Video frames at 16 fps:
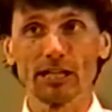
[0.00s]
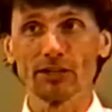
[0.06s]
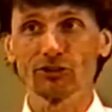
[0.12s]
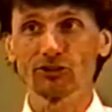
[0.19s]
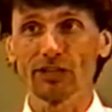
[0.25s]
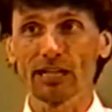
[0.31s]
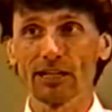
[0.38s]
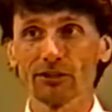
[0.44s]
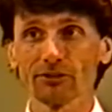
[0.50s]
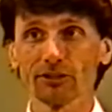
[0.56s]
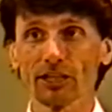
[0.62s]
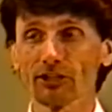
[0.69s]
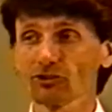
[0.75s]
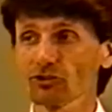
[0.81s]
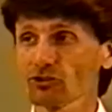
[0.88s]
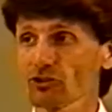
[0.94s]
an unsound
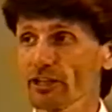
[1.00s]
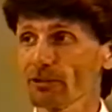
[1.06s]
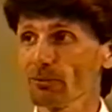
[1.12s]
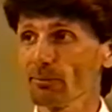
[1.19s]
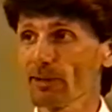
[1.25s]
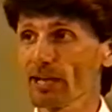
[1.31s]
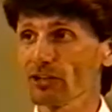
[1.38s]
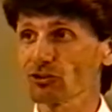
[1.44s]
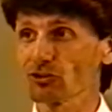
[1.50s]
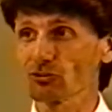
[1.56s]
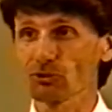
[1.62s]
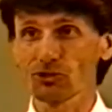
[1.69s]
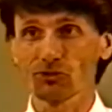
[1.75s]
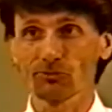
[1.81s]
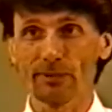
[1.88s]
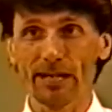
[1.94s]
and unsustainable
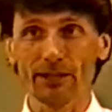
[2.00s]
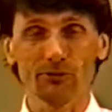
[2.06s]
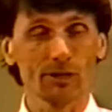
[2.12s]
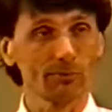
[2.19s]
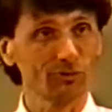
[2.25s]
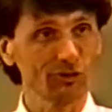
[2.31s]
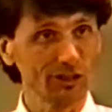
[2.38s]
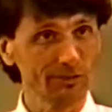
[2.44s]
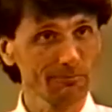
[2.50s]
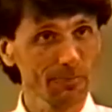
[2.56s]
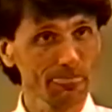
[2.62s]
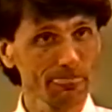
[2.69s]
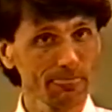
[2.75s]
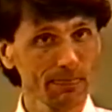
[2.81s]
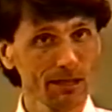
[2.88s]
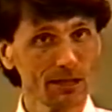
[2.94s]
basis, which is bankruptcy.
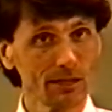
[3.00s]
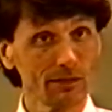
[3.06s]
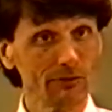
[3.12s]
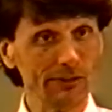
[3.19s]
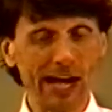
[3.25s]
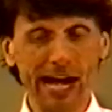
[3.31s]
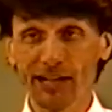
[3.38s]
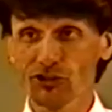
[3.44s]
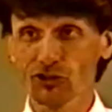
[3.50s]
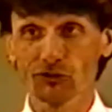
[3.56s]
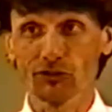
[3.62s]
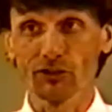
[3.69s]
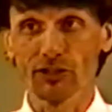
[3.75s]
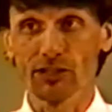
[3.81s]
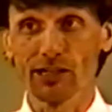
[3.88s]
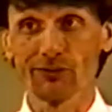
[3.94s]
Not
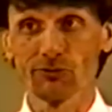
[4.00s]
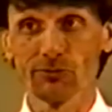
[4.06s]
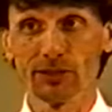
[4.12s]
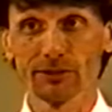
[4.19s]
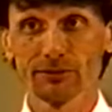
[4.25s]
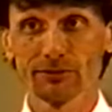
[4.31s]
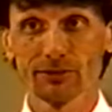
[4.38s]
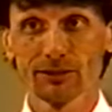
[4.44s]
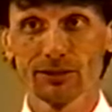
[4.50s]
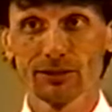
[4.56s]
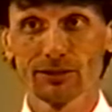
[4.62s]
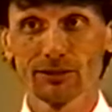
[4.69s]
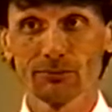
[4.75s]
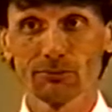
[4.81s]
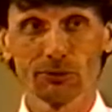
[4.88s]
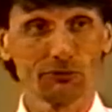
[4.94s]
just for the government,
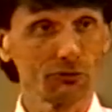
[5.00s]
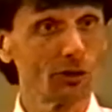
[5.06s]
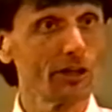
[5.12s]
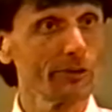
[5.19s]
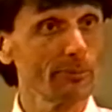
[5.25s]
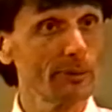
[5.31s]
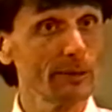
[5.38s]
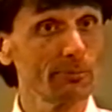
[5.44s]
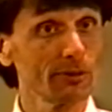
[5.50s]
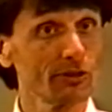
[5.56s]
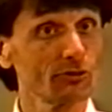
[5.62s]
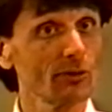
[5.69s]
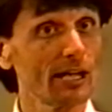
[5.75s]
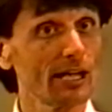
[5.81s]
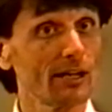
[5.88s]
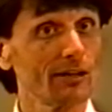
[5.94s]
but for all the people
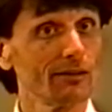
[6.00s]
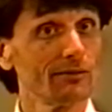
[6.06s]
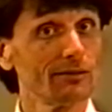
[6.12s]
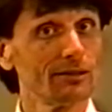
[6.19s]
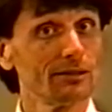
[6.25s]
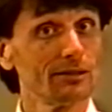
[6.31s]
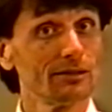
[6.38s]
as well.